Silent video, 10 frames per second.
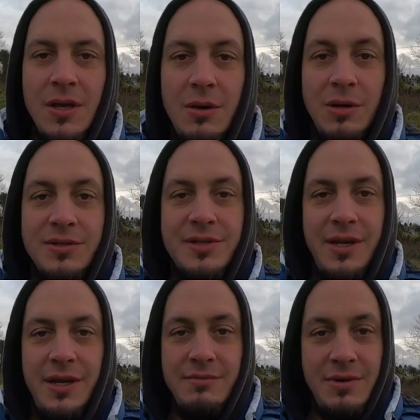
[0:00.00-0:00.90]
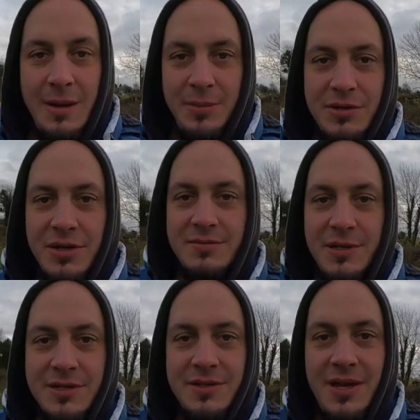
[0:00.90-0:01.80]
I want to say happy
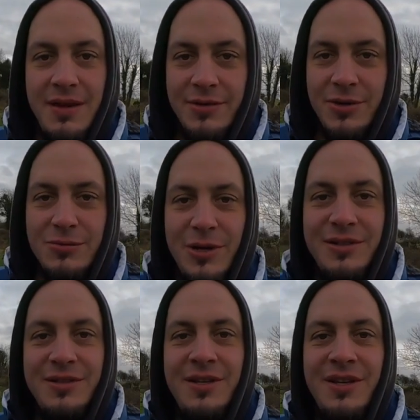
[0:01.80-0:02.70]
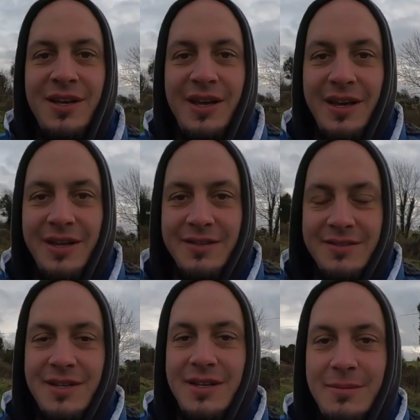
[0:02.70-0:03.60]
Christmas, have a good one,
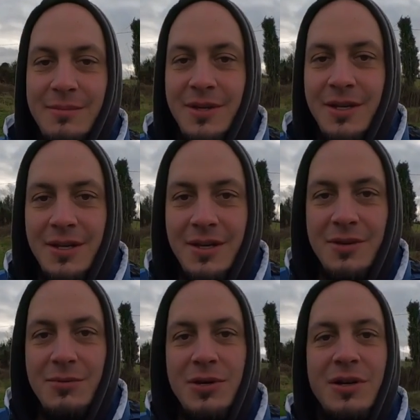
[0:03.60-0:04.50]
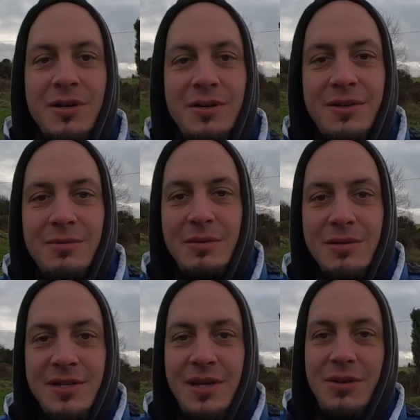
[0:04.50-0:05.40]
and we
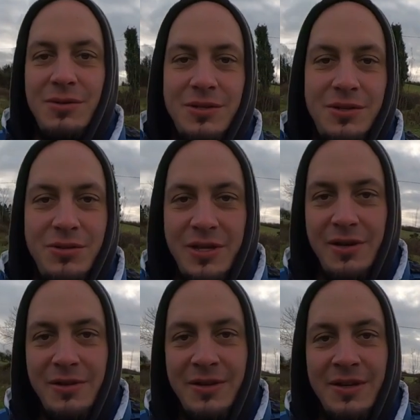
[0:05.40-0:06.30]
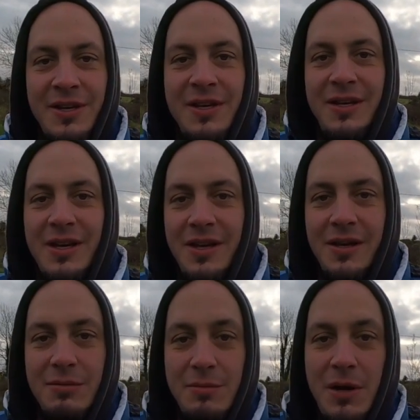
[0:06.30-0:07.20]
will see you in the new year.
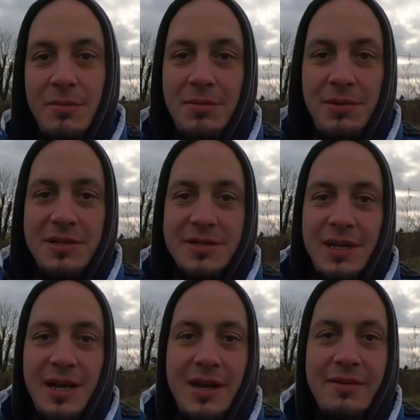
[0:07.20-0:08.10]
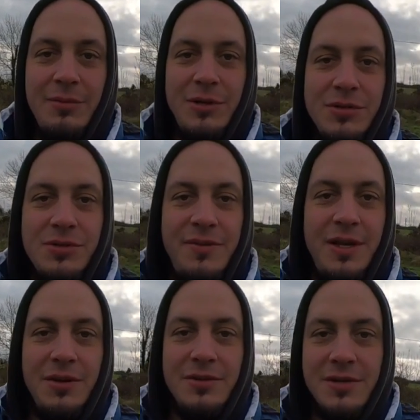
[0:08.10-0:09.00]
We'll probably still have 1 or 2
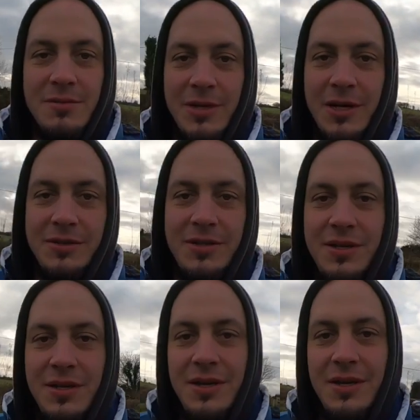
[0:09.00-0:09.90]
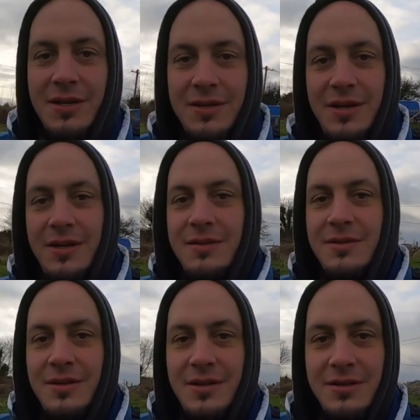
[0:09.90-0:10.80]
videos coming out
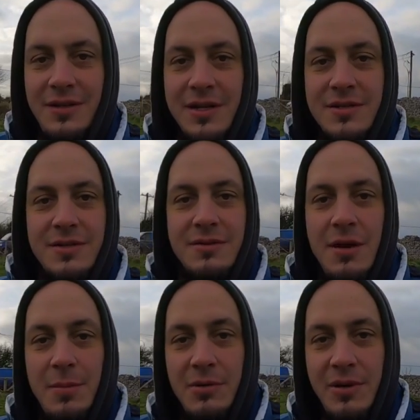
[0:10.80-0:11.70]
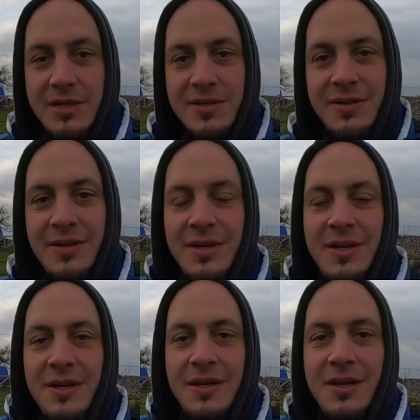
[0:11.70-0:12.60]
in the next couple of weeks,
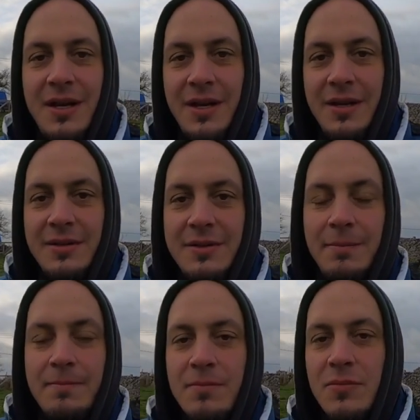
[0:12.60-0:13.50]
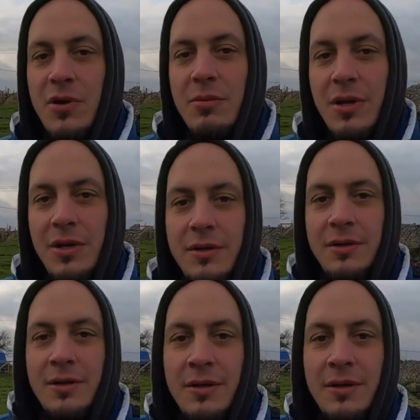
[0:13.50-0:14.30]
and we will